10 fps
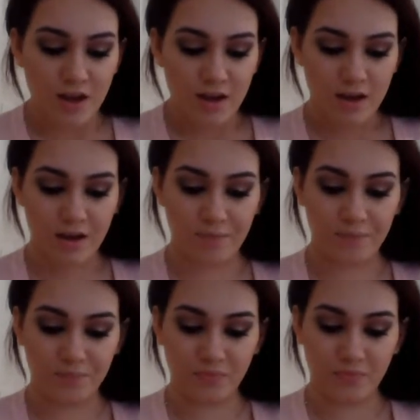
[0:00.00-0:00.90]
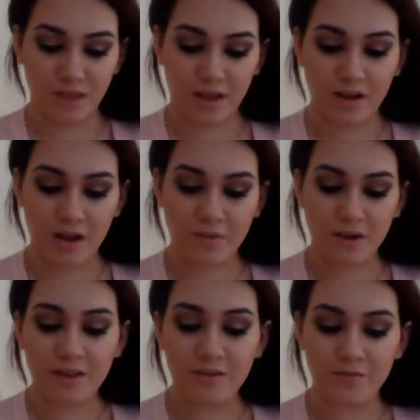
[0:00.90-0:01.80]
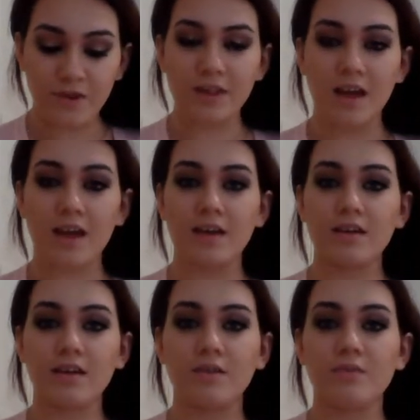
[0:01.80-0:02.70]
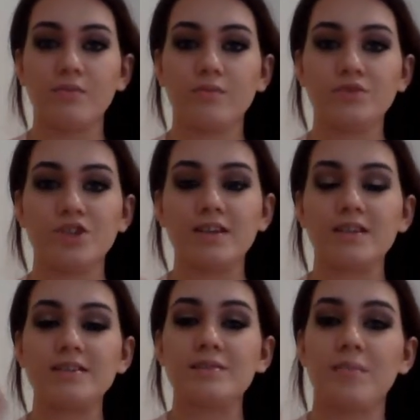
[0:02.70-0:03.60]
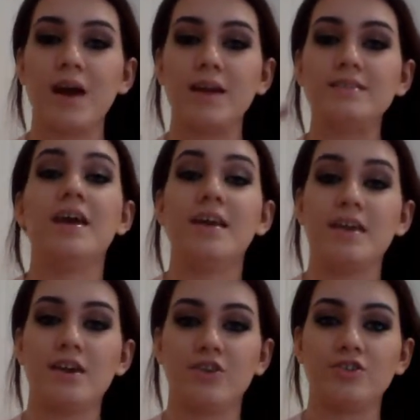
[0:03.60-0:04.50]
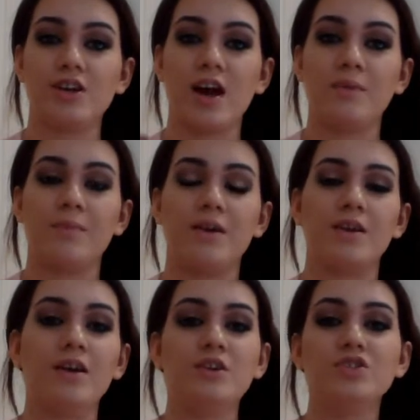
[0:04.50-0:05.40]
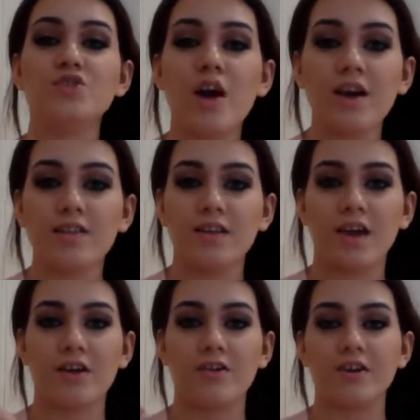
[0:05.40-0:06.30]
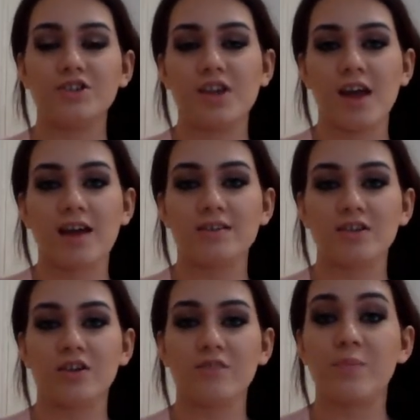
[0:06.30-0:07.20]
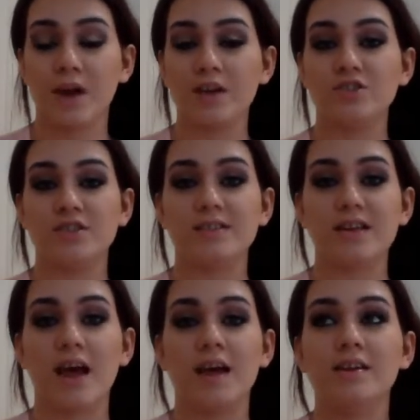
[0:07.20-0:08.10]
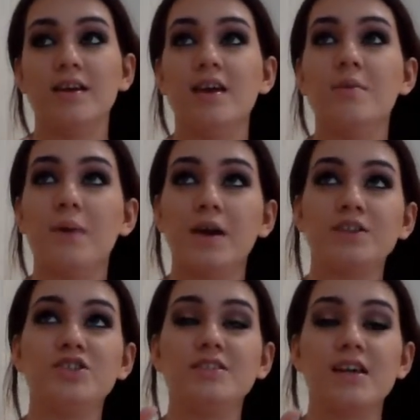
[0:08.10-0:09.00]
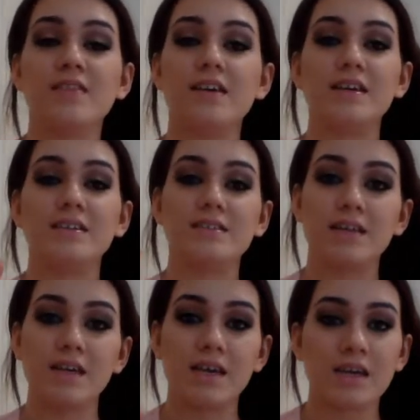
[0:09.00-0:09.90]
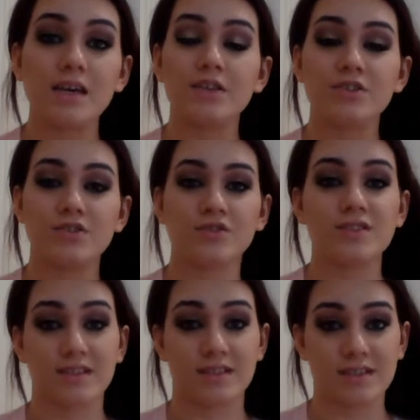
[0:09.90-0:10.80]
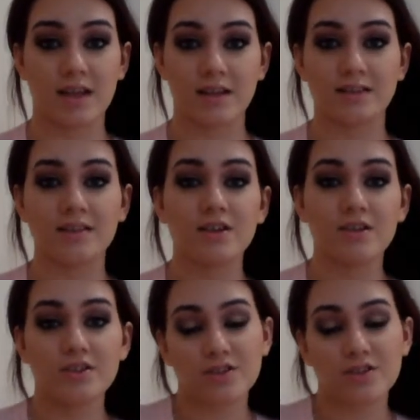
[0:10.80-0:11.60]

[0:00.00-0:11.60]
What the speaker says: And I really feel like she doesn't mind taking her time and trial and error, and she has a lot of patience, and patience, I think, is the key to success.